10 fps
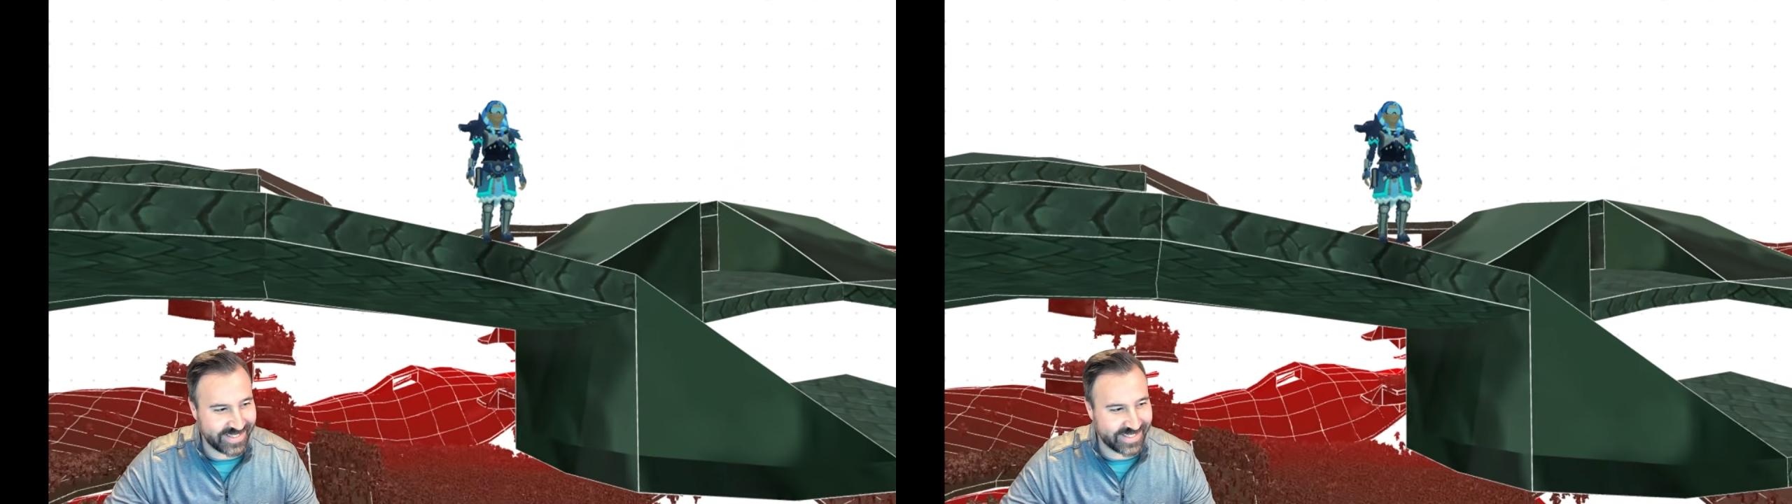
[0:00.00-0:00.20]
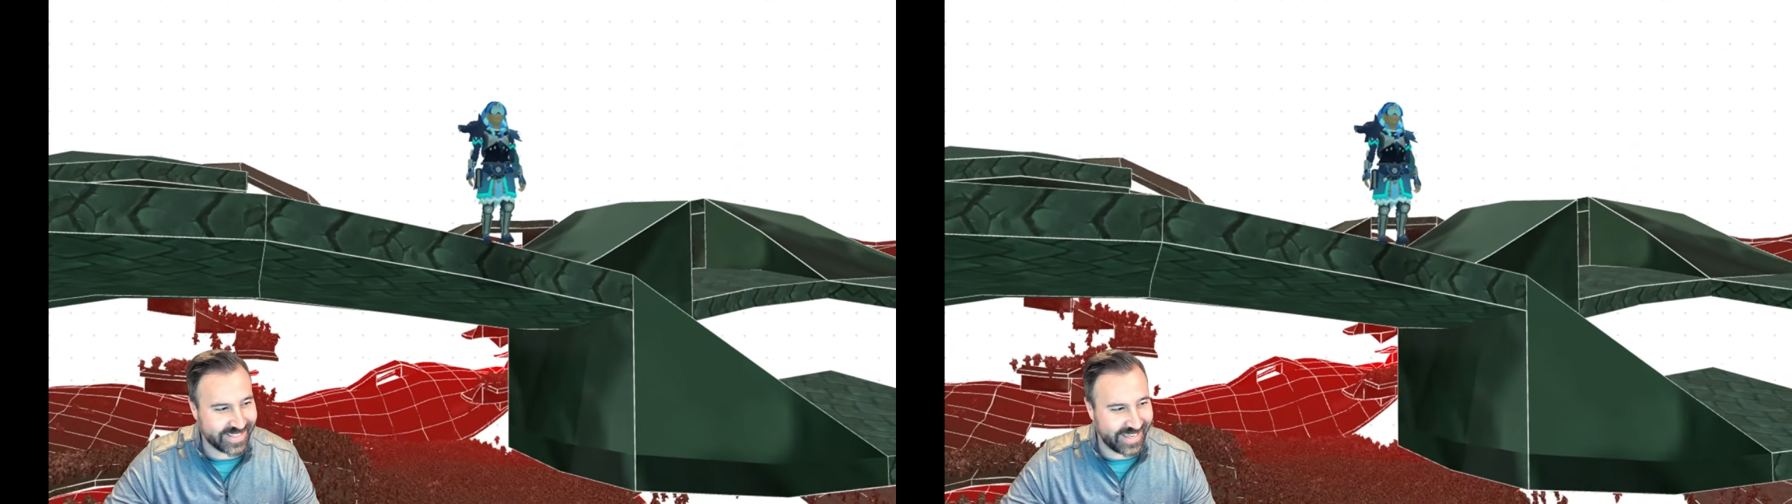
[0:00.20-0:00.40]

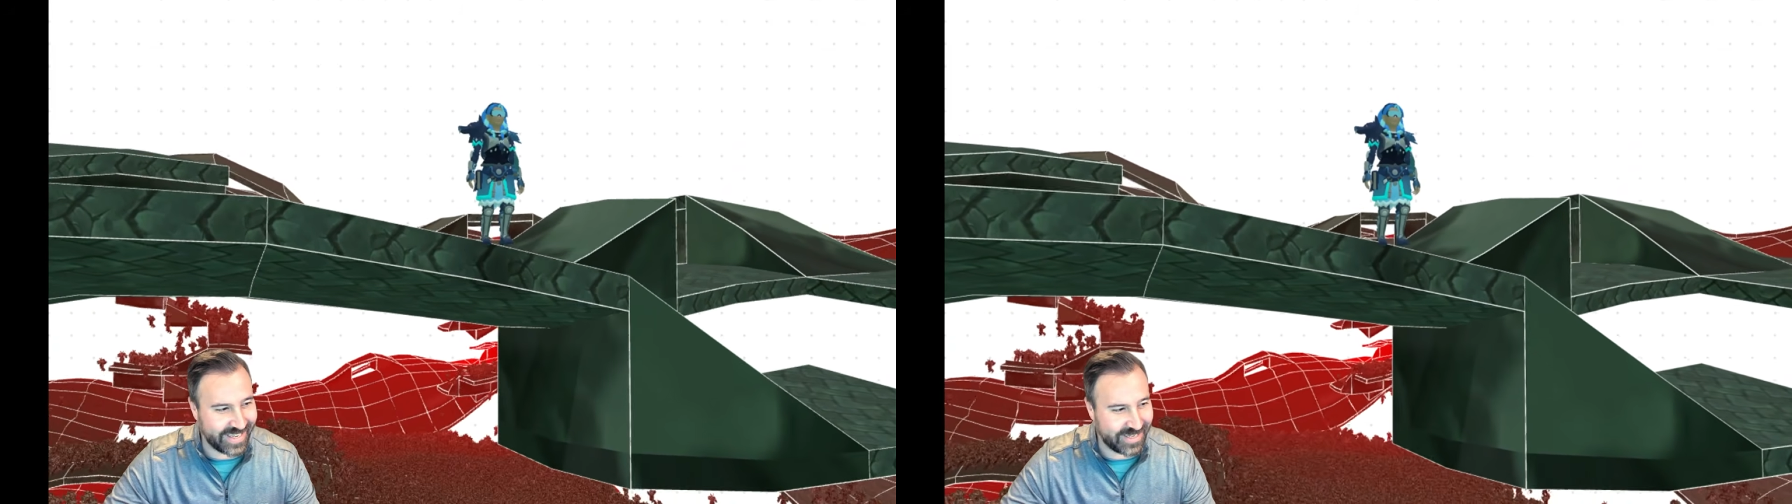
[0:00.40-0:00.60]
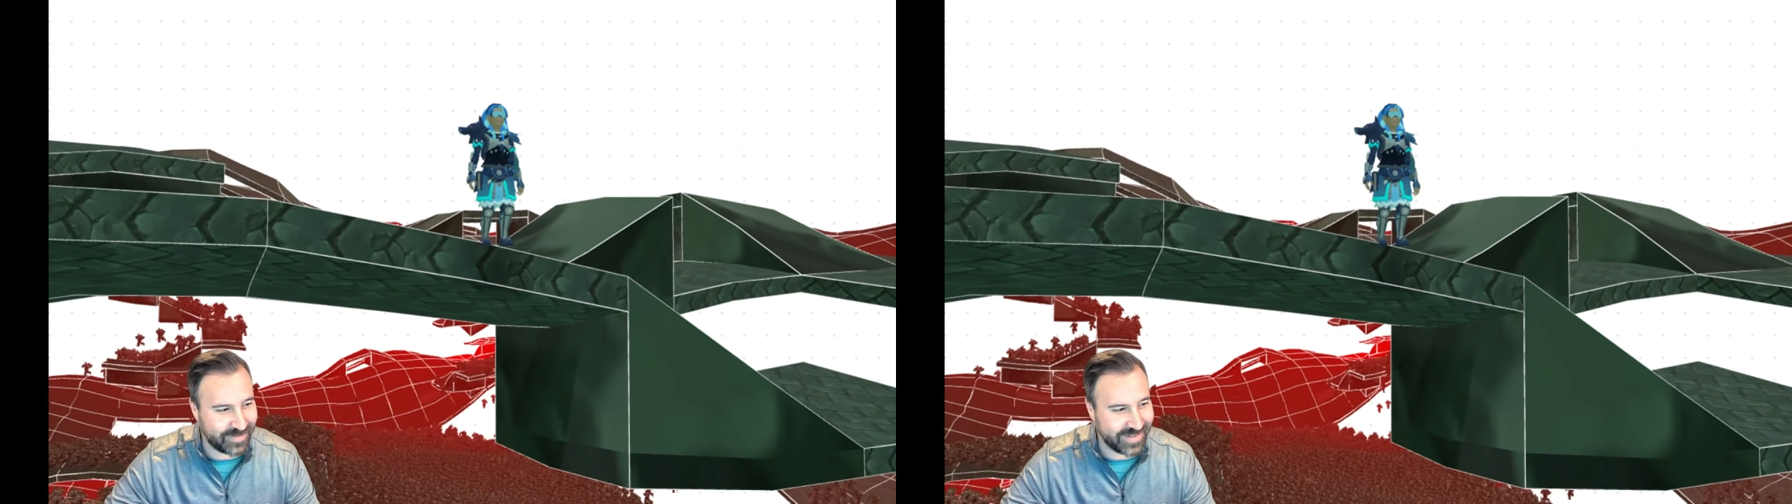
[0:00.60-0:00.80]

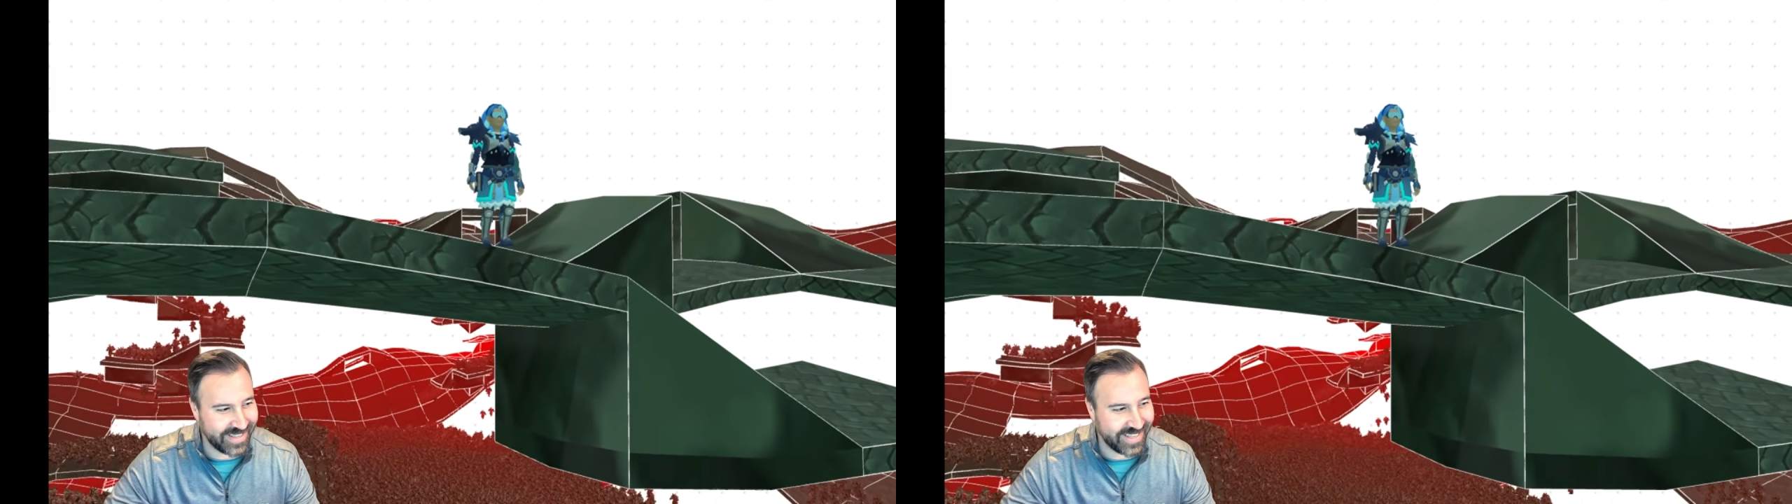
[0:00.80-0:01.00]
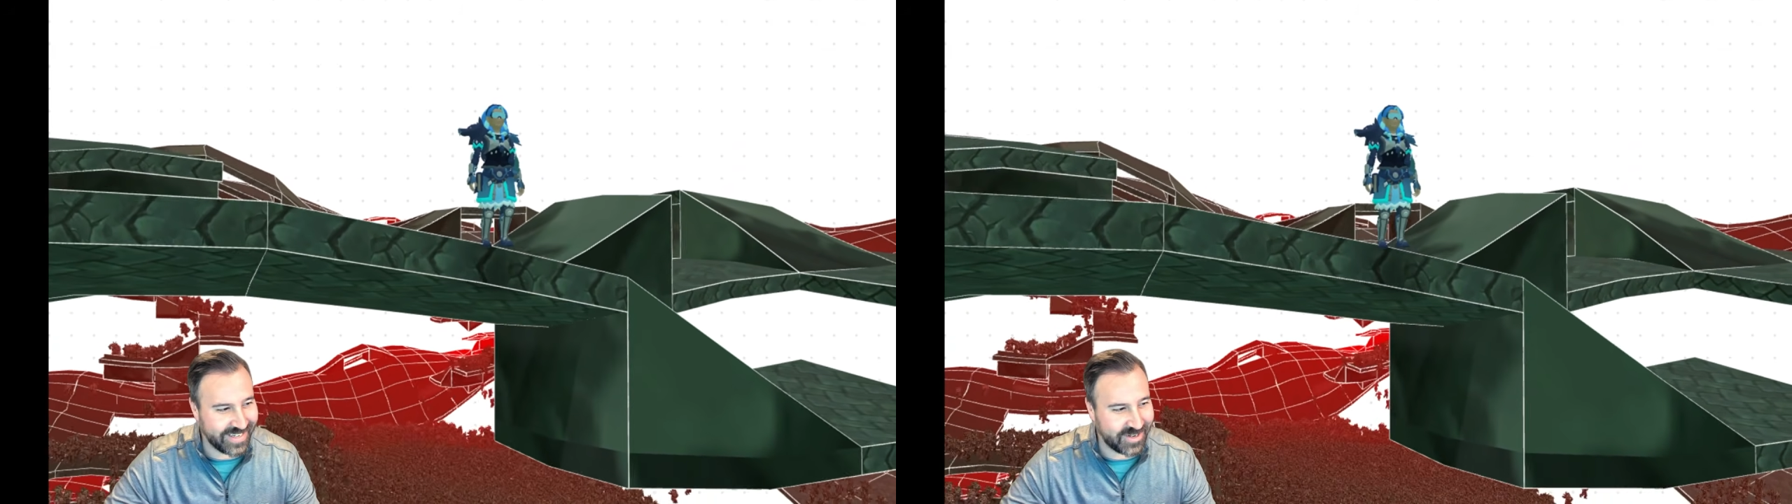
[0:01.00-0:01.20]
game.
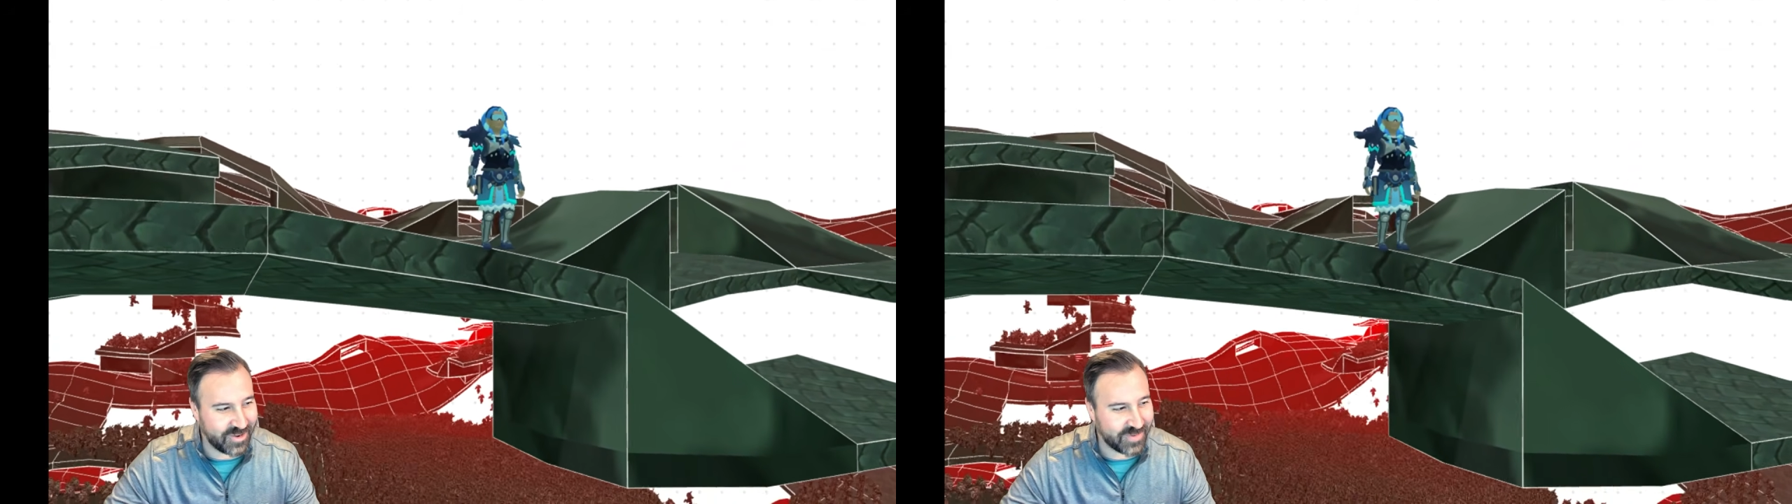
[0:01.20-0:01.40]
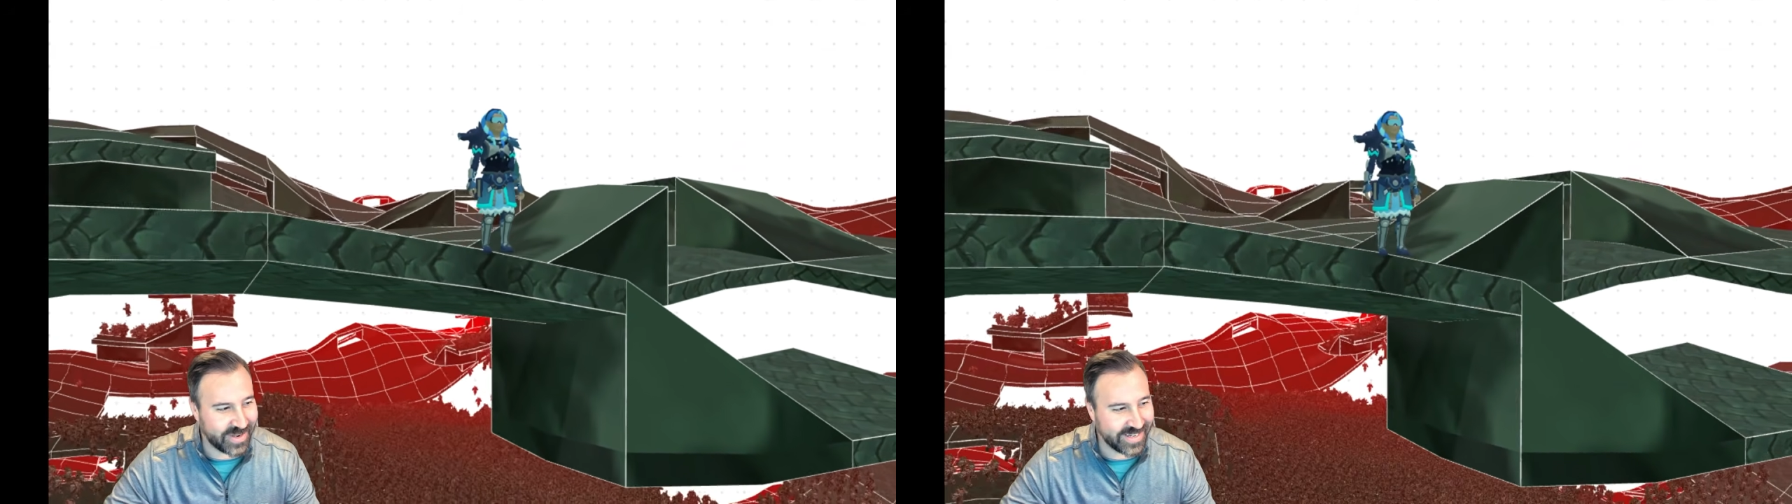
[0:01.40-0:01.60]
And you know
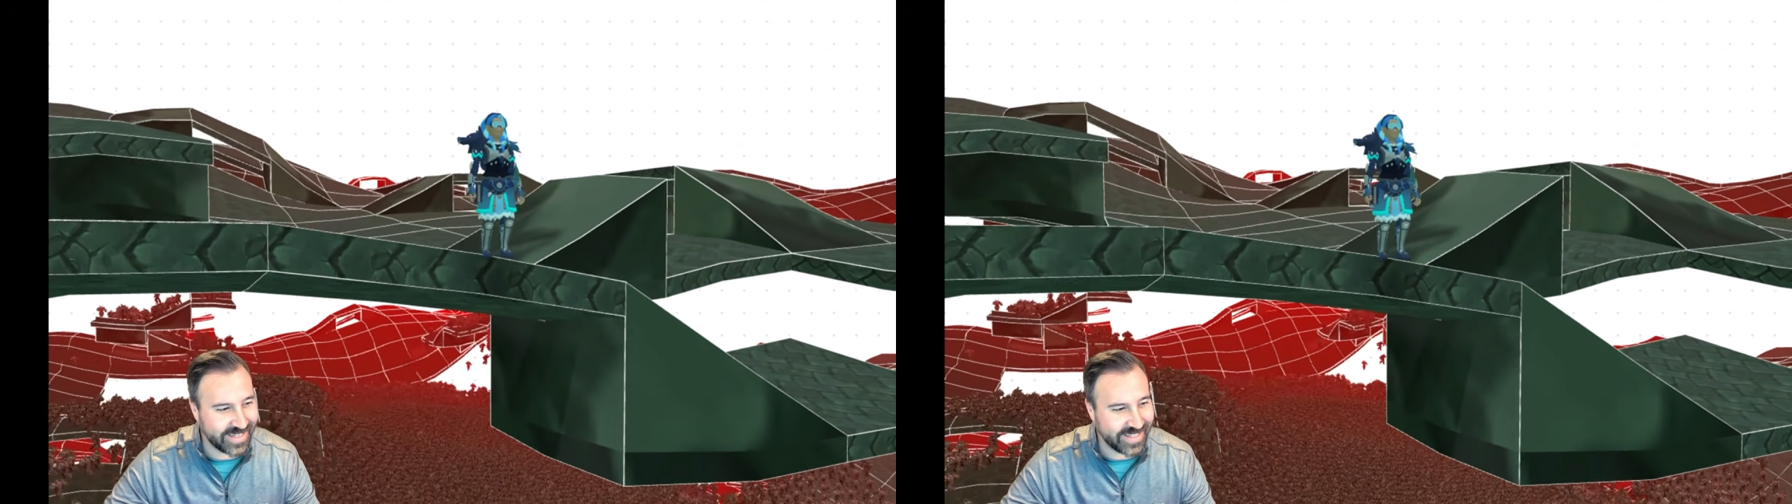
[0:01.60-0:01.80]
what?